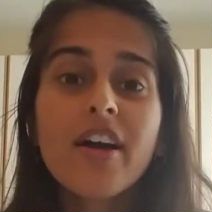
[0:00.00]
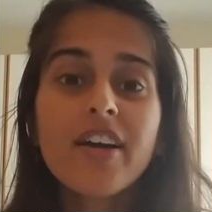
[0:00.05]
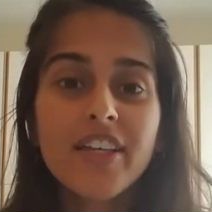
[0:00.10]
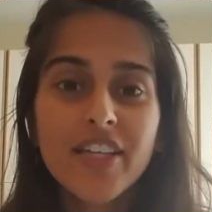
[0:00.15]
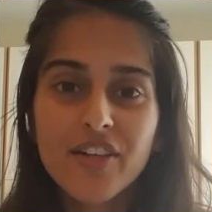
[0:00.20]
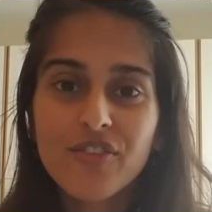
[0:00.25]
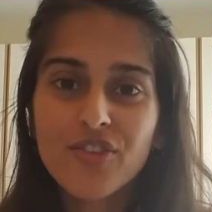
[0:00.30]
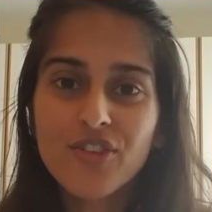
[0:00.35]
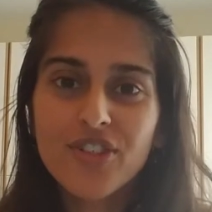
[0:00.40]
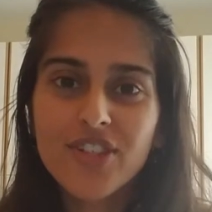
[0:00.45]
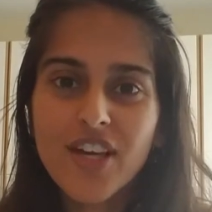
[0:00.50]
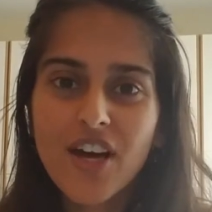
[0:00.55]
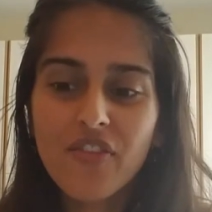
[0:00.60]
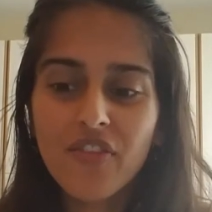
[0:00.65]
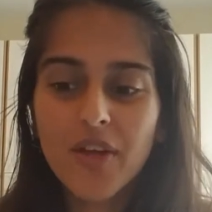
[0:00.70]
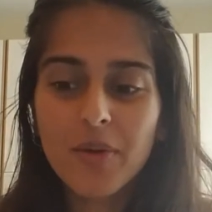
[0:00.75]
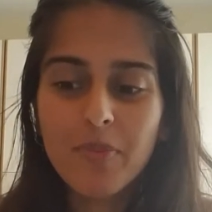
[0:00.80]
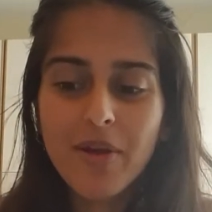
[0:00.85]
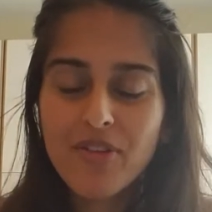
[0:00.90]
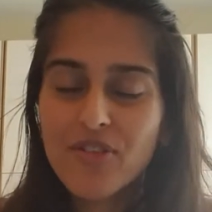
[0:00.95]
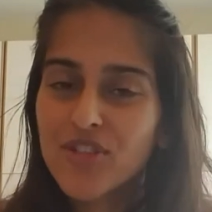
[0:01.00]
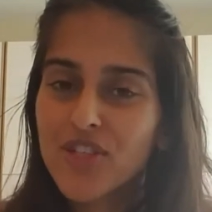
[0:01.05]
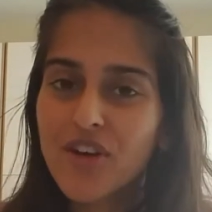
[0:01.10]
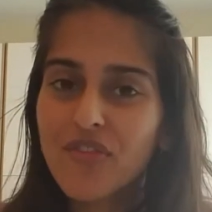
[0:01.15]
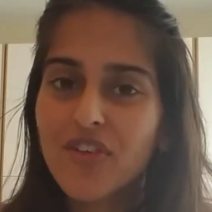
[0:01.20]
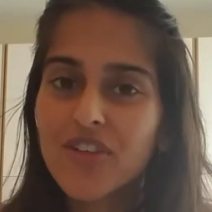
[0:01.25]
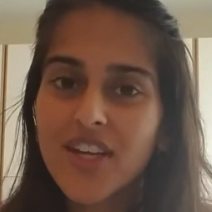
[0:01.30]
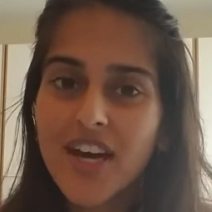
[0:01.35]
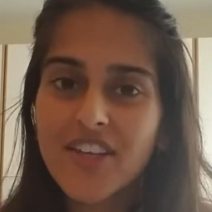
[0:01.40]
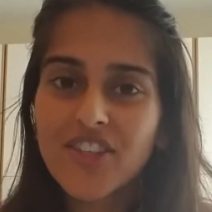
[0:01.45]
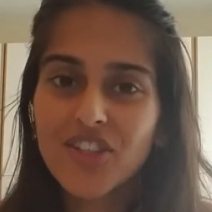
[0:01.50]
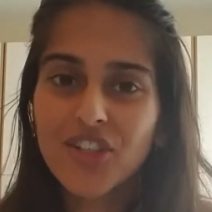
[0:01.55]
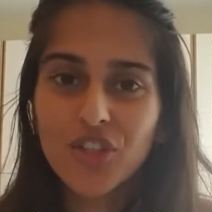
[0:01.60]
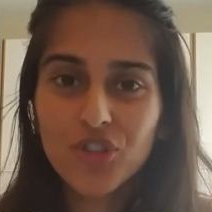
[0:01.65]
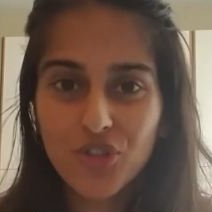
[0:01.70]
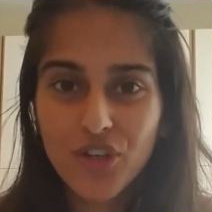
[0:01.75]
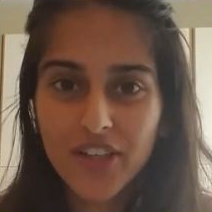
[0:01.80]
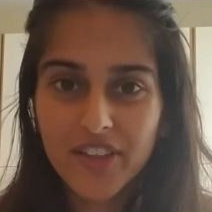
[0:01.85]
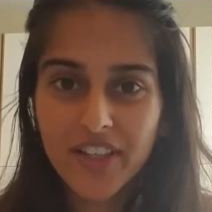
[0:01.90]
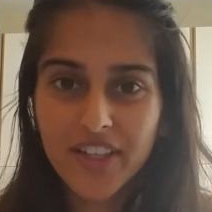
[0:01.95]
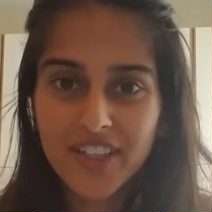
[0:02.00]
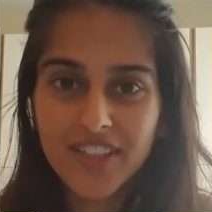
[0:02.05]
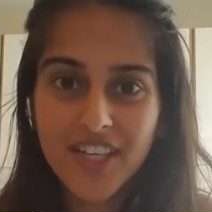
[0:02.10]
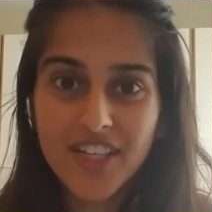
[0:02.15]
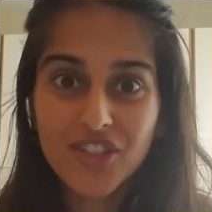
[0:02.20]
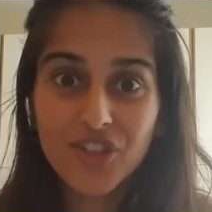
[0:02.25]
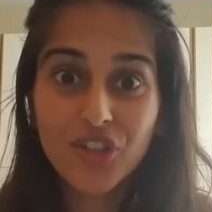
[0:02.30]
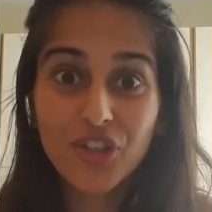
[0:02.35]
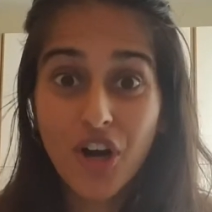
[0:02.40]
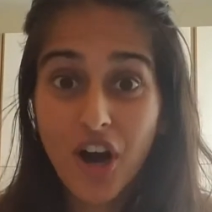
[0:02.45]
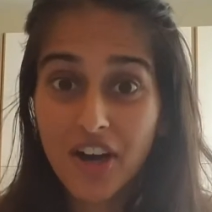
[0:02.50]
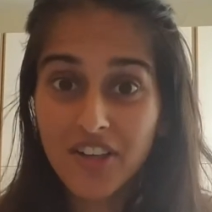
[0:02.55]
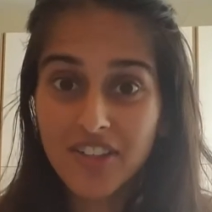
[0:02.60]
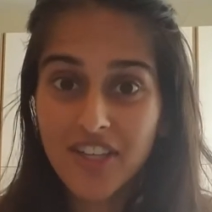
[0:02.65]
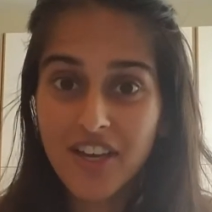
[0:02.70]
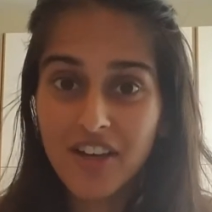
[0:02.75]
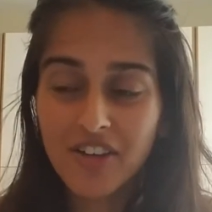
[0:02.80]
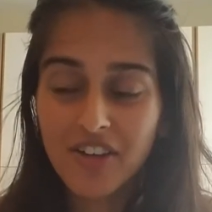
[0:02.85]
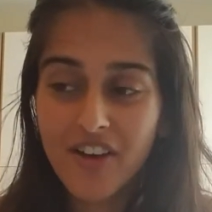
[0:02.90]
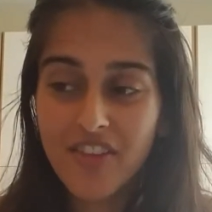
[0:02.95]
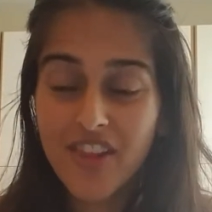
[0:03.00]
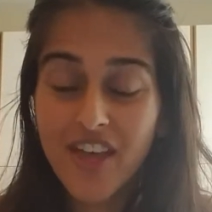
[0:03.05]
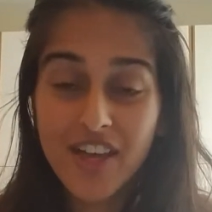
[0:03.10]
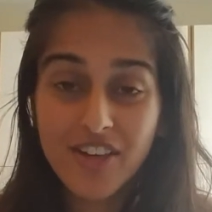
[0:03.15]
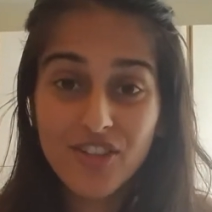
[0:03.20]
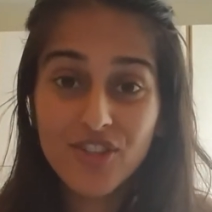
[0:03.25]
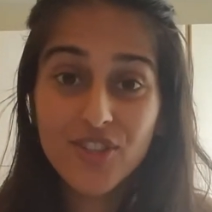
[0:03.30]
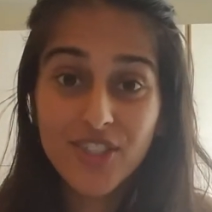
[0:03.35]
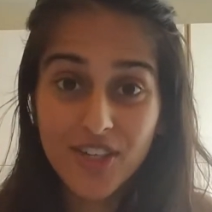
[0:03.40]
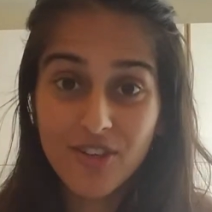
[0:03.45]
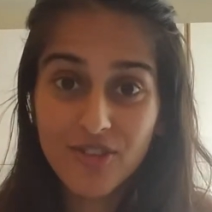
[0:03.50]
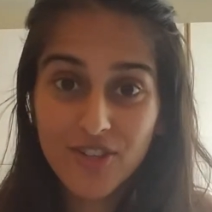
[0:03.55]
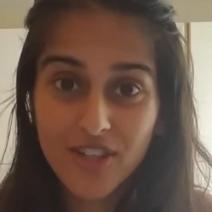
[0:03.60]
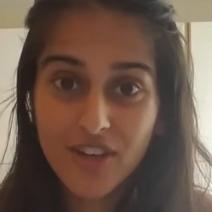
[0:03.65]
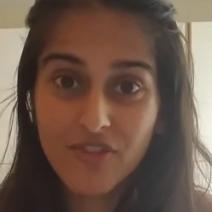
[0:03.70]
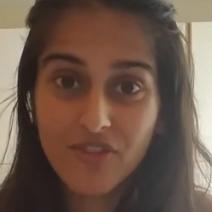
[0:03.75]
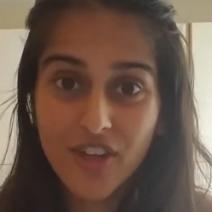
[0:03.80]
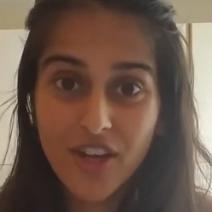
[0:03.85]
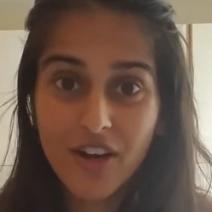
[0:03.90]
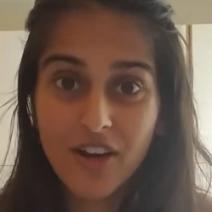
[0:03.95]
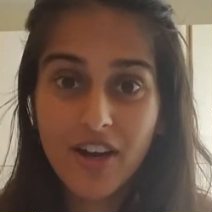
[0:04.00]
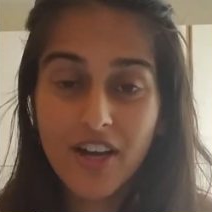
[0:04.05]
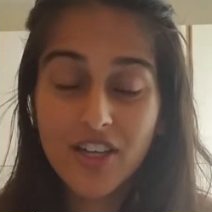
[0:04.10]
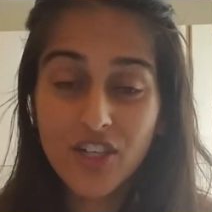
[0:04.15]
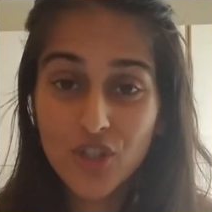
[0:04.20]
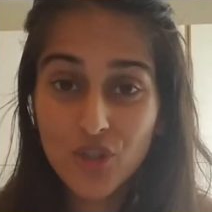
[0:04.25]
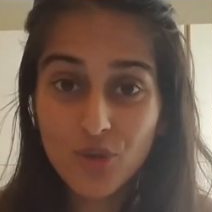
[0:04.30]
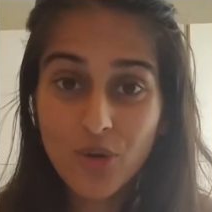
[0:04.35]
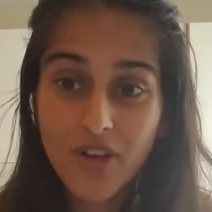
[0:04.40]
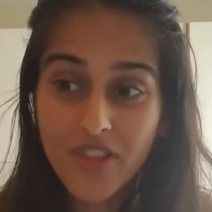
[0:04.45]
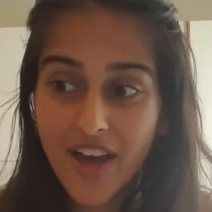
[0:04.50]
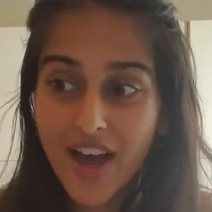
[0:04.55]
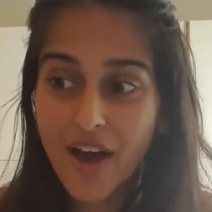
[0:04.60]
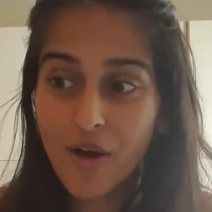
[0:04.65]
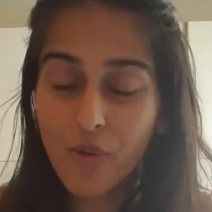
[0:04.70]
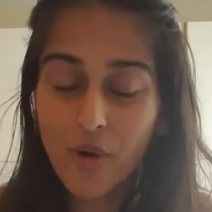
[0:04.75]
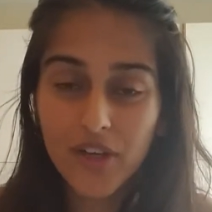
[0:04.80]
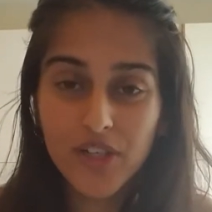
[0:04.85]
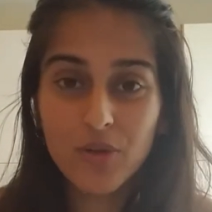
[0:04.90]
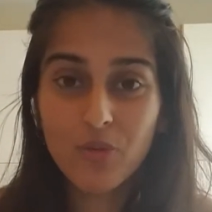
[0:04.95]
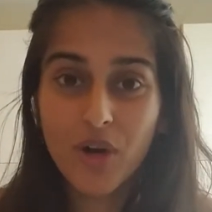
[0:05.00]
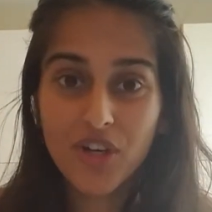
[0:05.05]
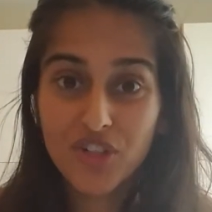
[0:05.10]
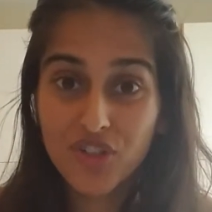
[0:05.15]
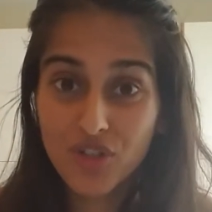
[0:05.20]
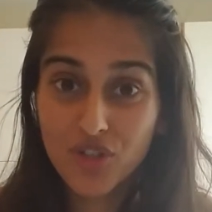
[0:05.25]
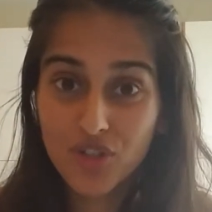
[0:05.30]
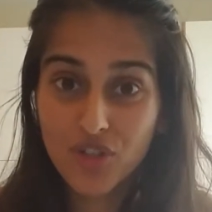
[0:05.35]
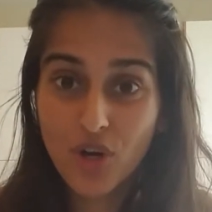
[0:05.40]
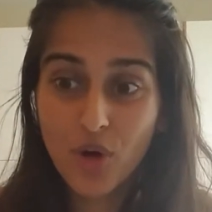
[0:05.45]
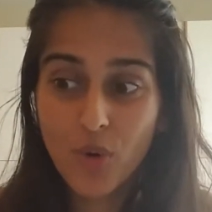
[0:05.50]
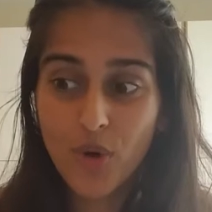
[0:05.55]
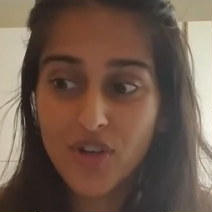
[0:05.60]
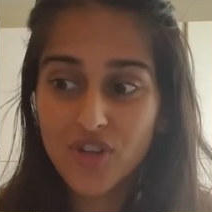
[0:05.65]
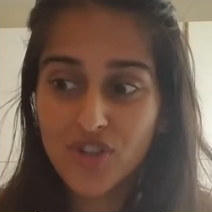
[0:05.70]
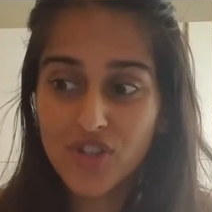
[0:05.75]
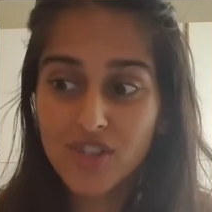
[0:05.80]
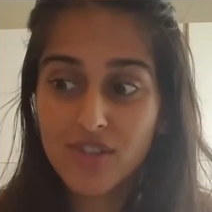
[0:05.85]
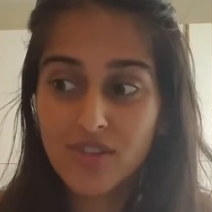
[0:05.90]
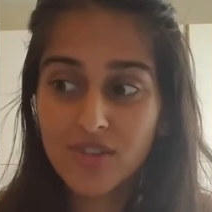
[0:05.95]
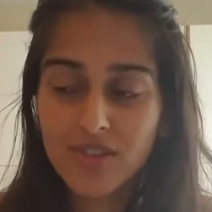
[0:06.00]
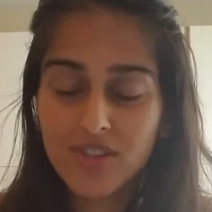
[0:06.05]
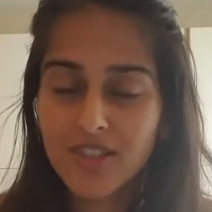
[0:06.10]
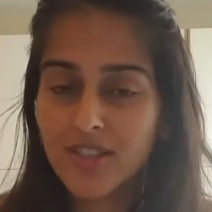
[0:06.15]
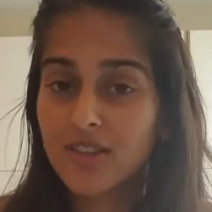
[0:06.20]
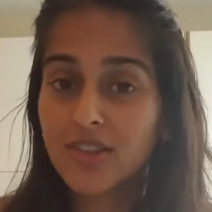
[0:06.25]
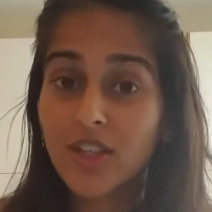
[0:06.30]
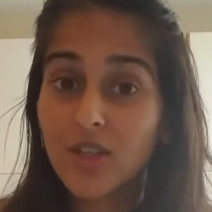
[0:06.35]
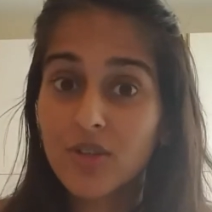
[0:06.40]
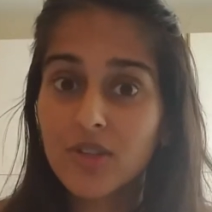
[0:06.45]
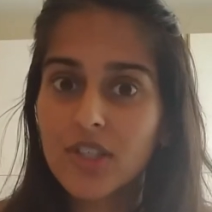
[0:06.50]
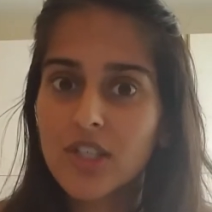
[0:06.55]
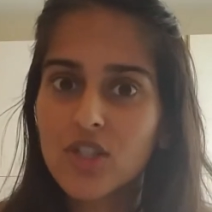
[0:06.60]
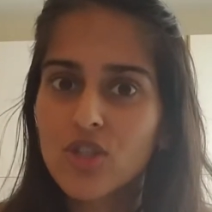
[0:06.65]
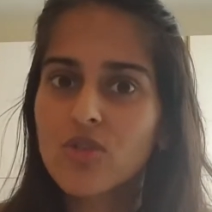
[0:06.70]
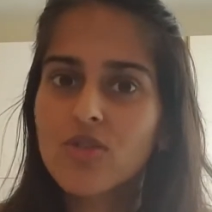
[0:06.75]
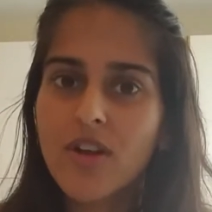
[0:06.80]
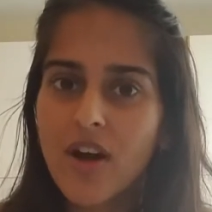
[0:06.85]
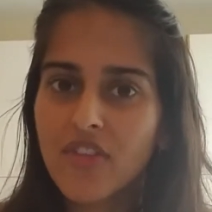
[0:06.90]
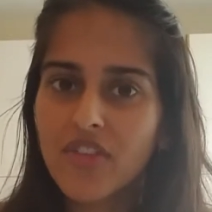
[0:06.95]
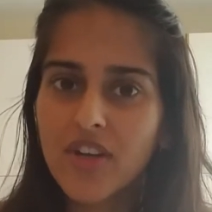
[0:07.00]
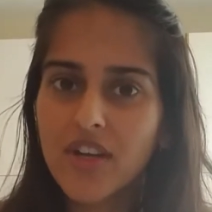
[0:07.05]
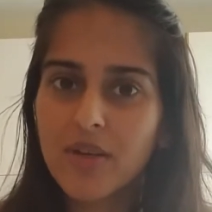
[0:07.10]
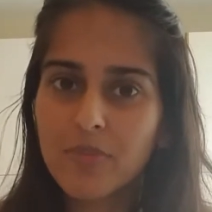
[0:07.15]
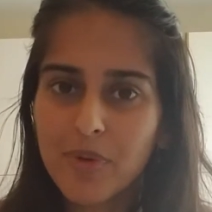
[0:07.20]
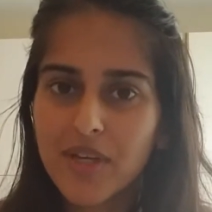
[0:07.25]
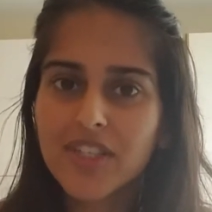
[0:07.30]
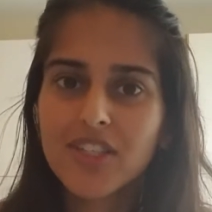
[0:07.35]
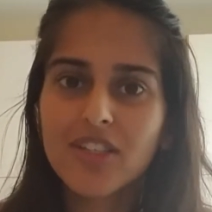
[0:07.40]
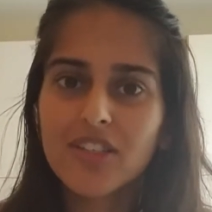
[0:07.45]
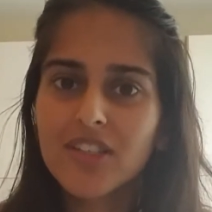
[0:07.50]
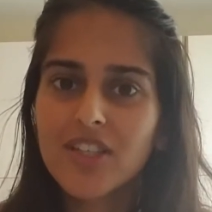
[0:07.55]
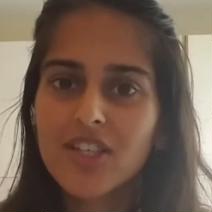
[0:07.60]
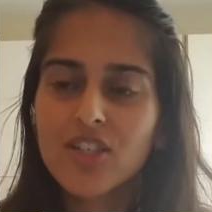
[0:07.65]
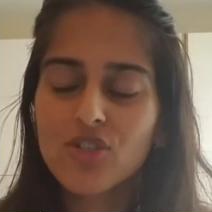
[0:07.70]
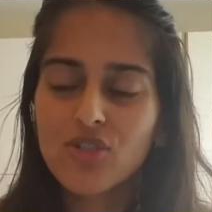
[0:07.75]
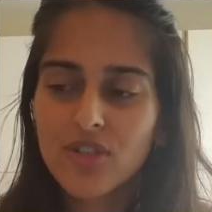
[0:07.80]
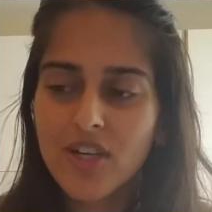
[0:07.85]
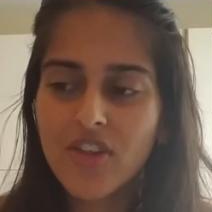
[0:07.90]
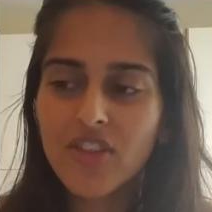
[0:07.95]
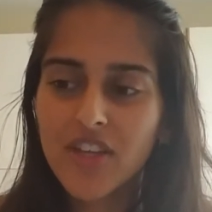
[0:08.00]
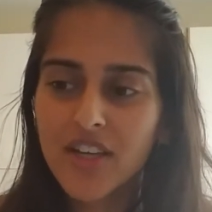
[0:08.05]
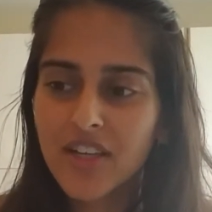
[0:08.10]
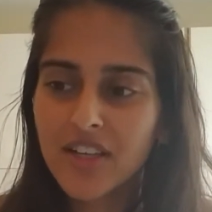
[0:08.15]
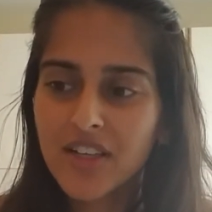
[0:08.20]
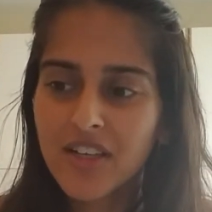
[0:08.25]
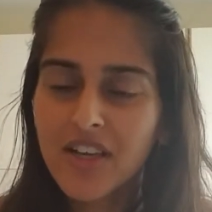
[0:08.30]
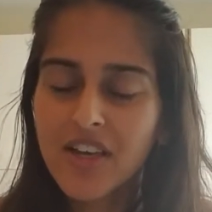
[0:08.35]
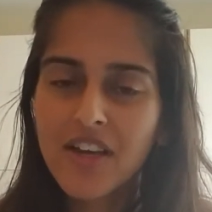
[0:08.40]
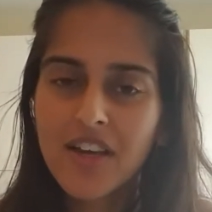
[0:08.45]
Give yourself, like, make yourself a nice little drink, like a nice little cocktail, and then sit yourself there and enjoy that while you watch the show and just literally do nothing. Basically, do nothing.